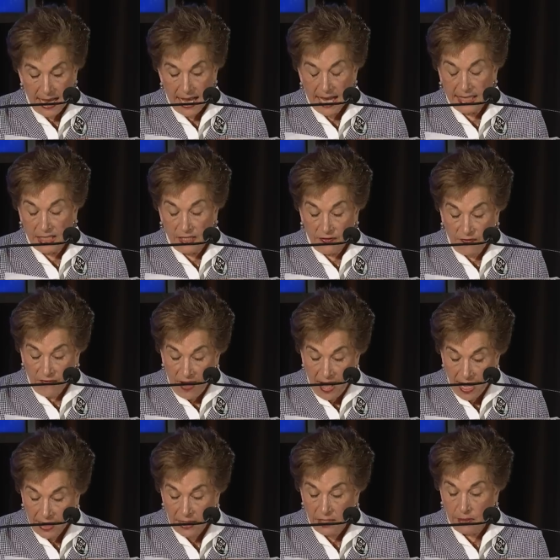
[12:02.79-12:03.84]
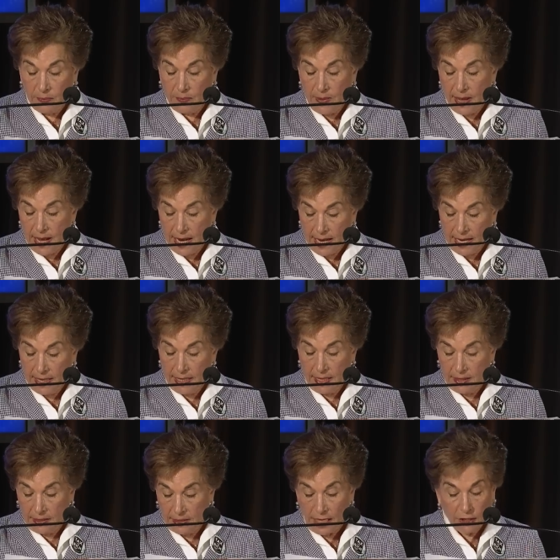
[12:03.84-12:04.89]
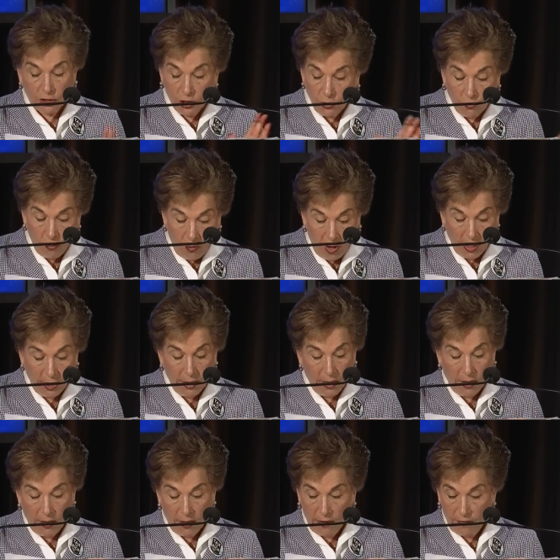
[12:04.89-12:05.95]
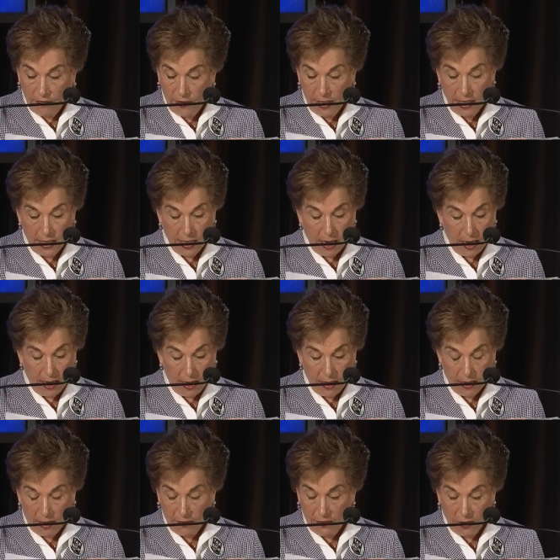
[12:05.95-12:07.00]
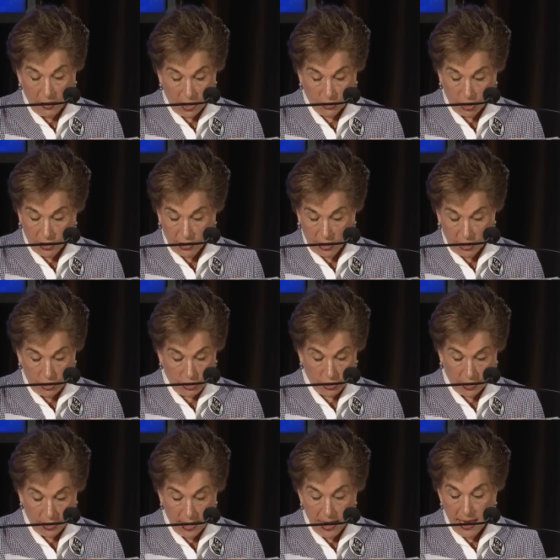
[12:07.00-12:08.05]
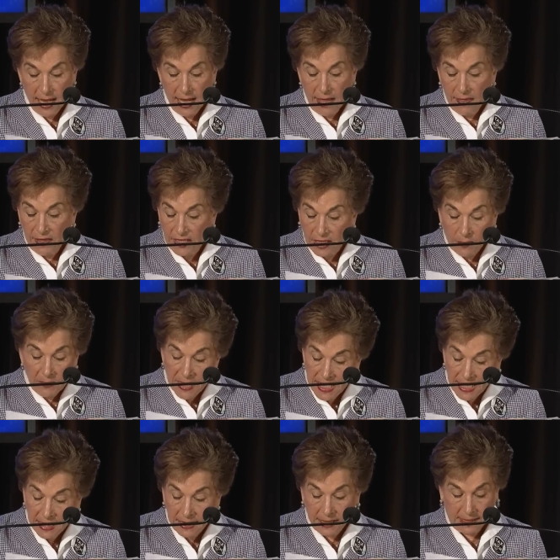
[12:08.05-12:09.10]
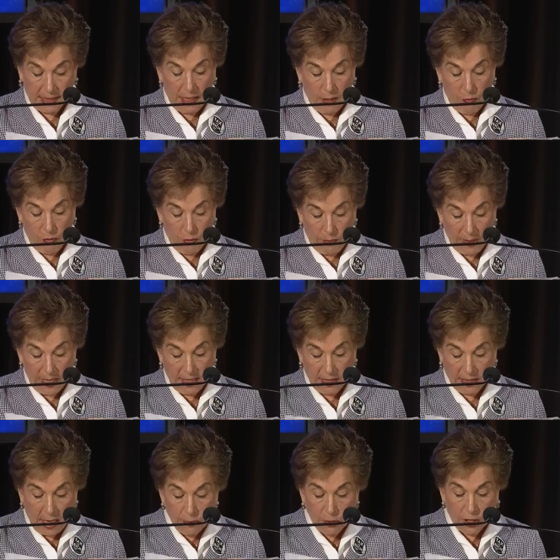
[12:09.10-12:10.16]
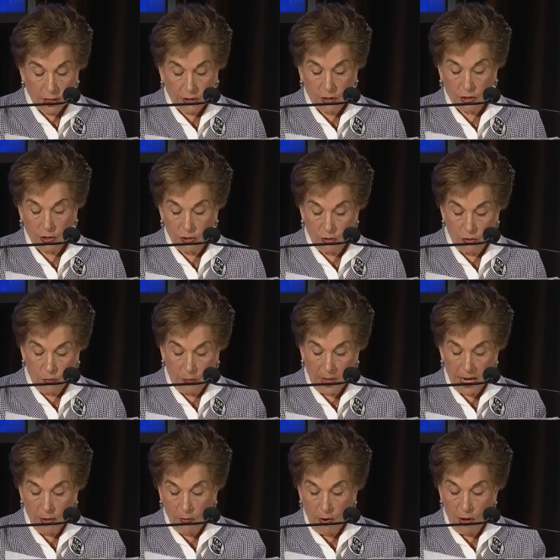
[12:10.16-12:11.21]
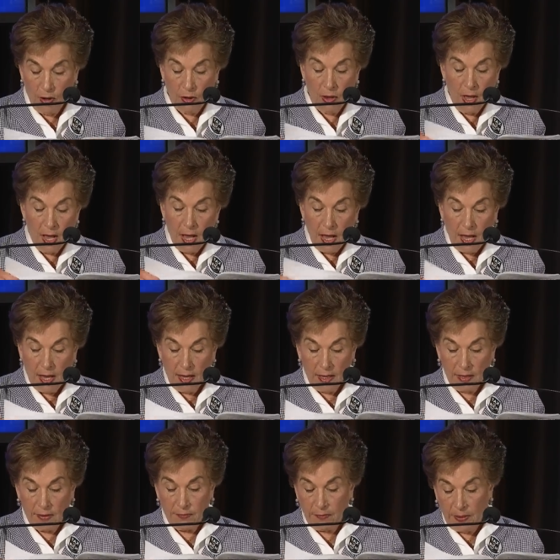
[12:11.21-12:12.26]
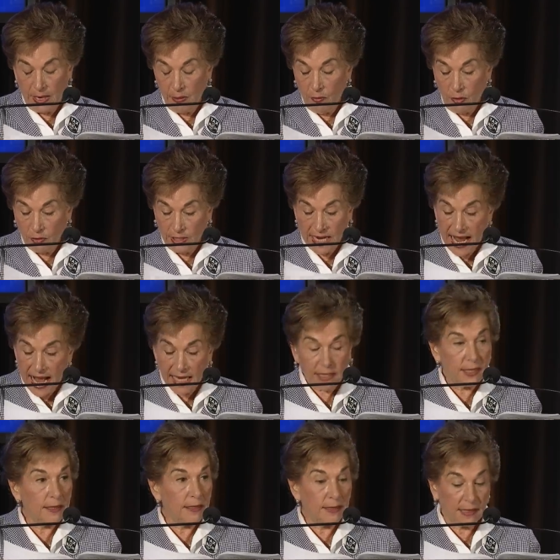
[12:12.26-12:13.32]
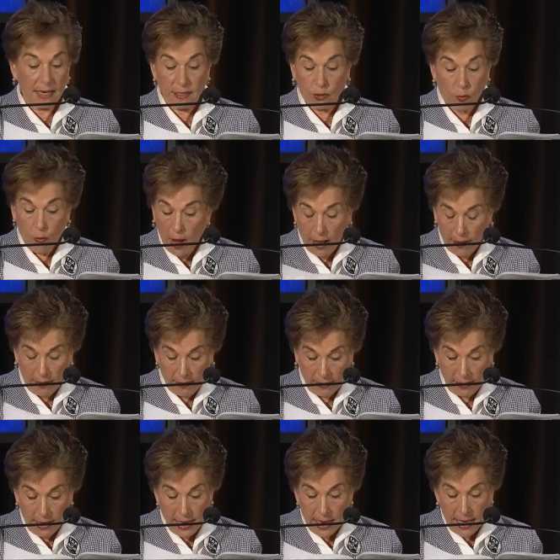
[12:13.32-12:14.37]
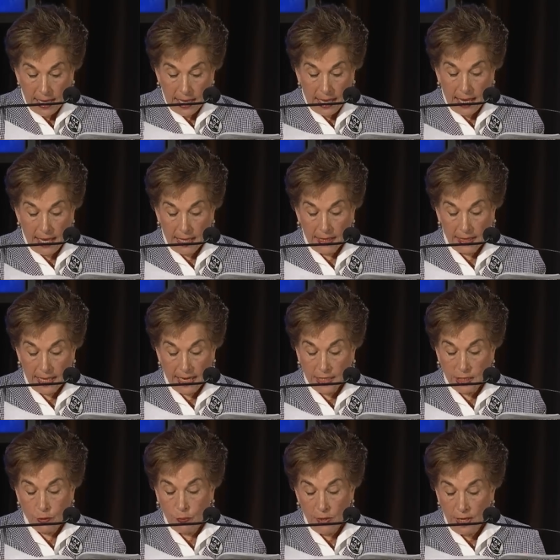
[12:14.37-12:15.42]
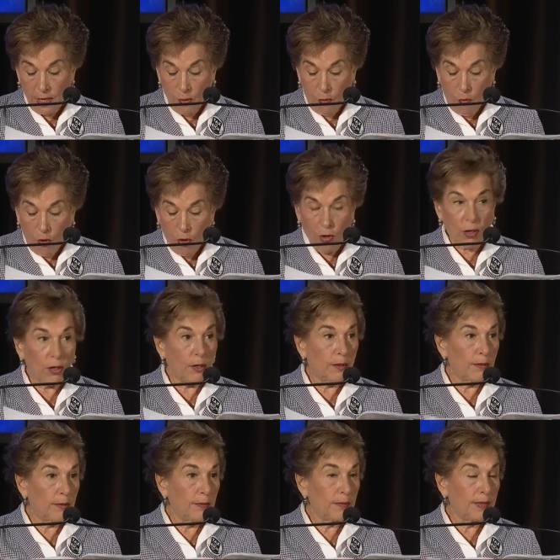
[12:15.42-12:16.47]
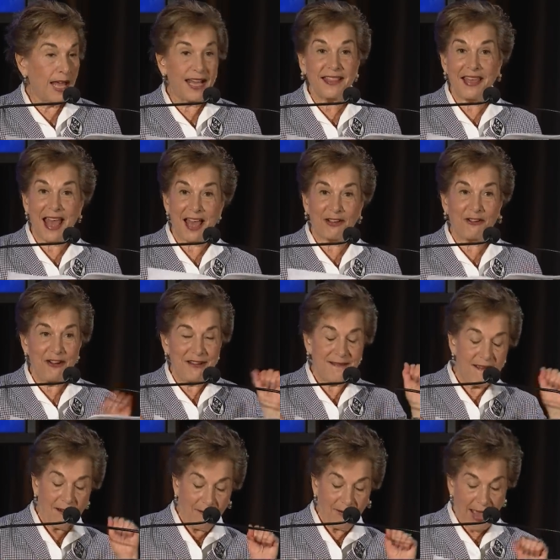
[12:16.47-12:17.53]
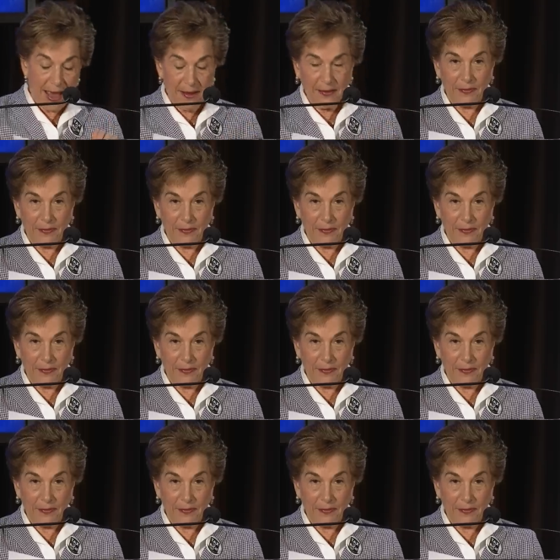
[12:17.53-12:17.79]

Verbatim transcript: as defined by Section 1 of the, uh, of the legislation. This means it would be subject to payroll, um, payroll taxes as well. And as we work like that, good, okay,